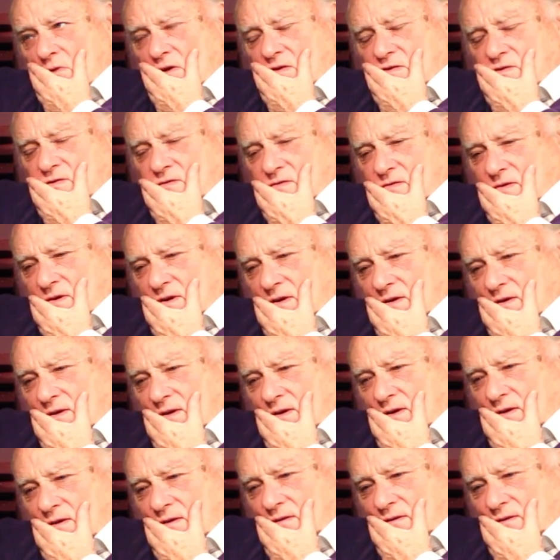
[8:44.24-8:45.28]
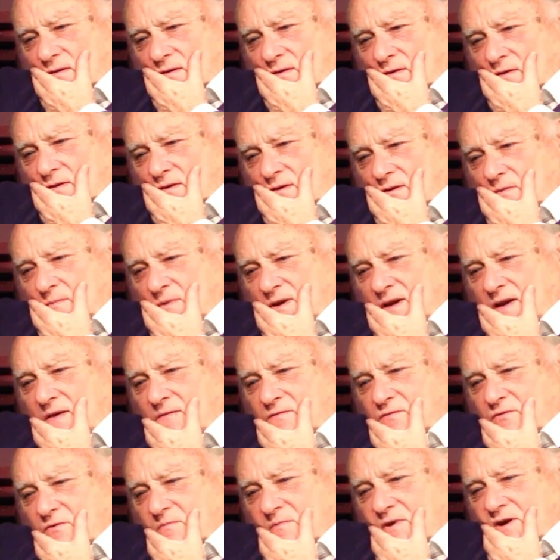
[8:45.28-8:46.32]
That's all right. You may
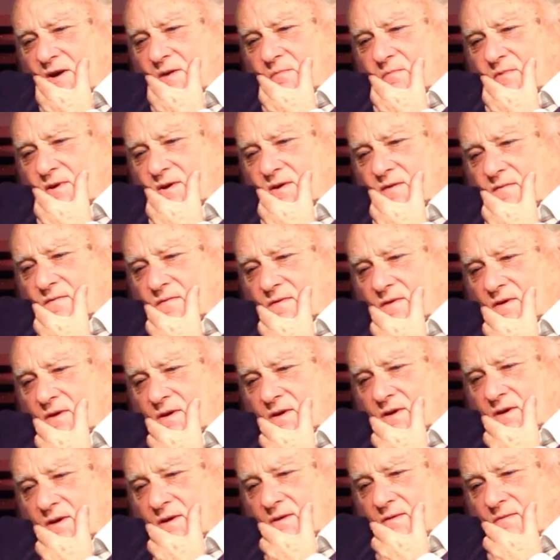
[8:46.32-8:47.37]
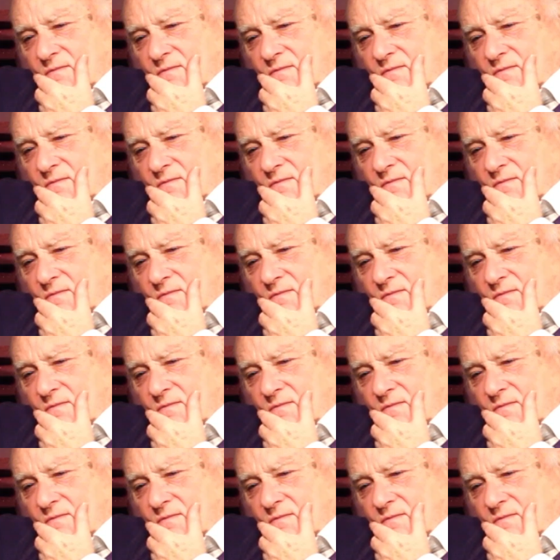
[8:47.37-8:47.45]
have to remind me of the.